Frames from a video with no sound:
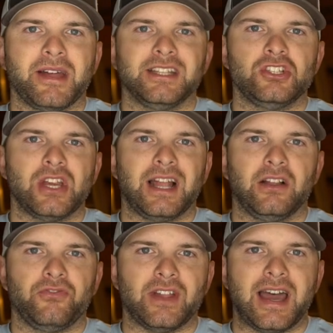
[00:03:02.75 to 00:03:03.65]
on these
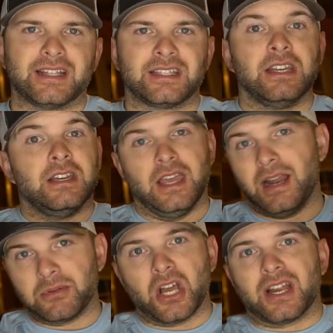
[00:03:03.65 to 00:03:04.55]
shallow flats. And
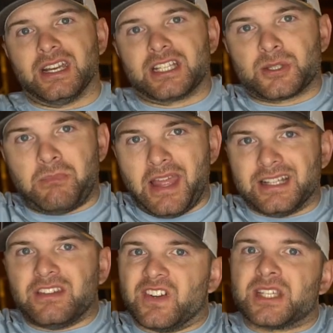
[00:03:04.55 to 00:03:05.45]
I'm talking
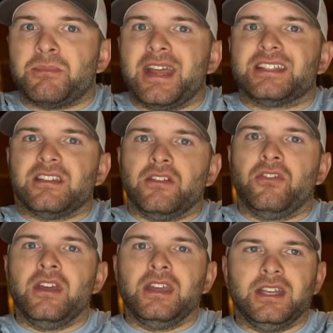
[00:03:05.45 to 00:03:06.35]
expansive,
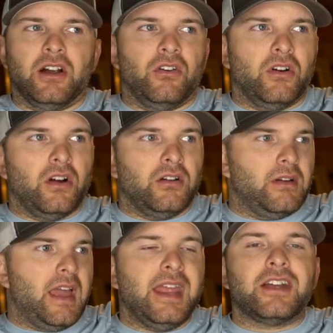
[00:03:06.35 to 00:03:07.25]
expansive, you know,
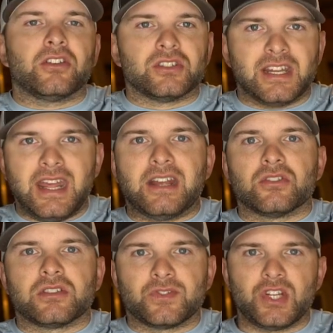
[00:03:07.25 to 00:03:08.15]
acres and
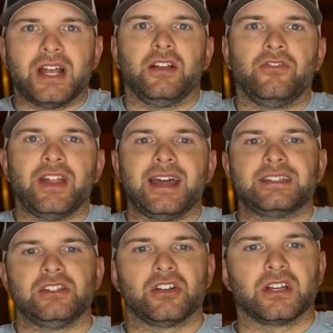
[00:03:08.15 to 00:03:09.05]
acres of shallow
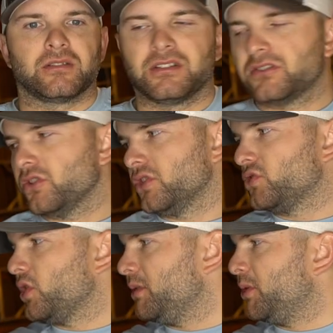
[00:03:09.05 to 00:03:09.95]
flats that you're going to turn the
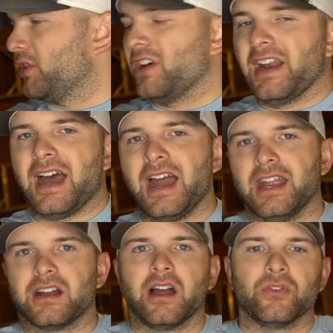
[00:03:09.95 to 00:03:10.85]
trolling motor on high
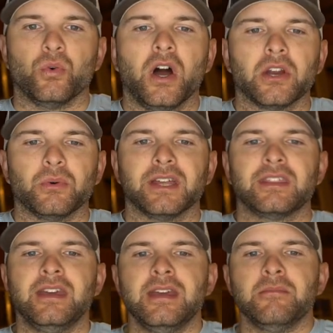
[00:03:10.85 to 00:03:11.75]
and cover water with.
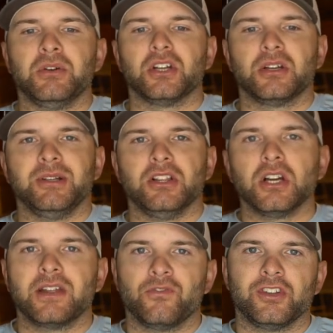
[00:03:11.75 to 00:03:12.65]
But you're going to be
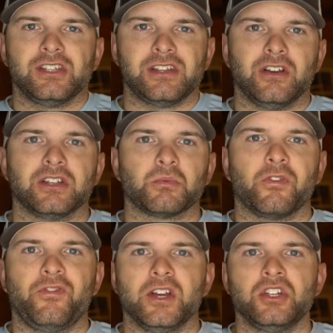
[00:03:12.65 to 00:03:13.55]
looking for these areas where
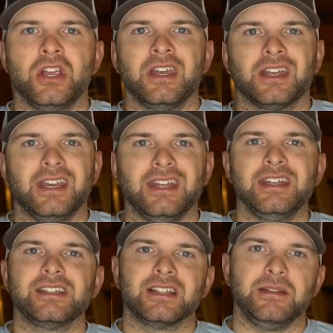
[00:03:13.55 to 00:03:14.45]
fish can
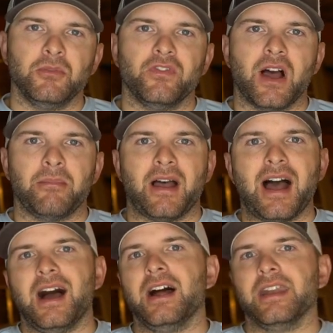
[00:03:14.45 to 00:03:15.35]
easily move up
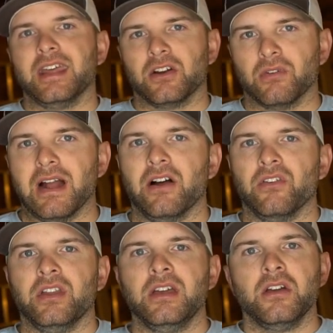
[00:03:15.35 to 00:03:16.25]
on and
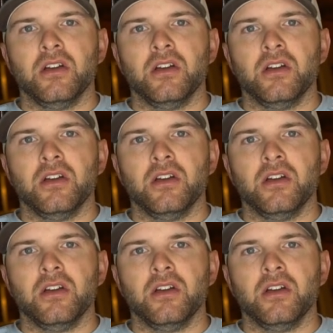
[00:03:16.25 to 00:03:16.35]
around